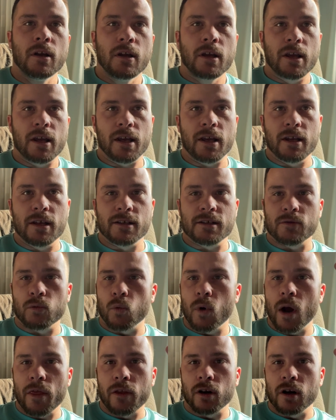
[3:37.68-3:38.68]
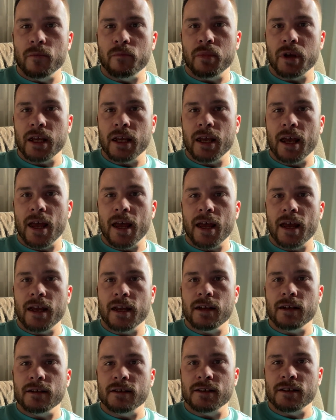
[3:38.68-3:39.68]
is whether it be
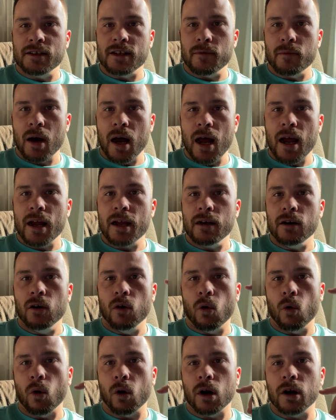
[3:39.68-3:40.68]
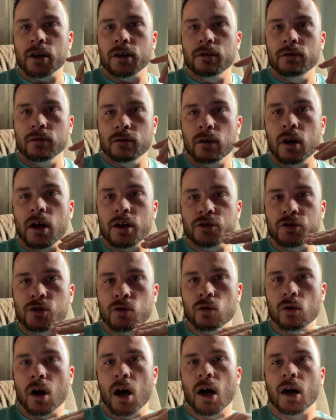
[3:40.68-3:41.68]
a semi or a, a
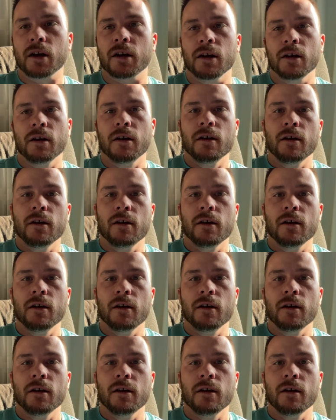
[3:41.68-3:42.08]
truck,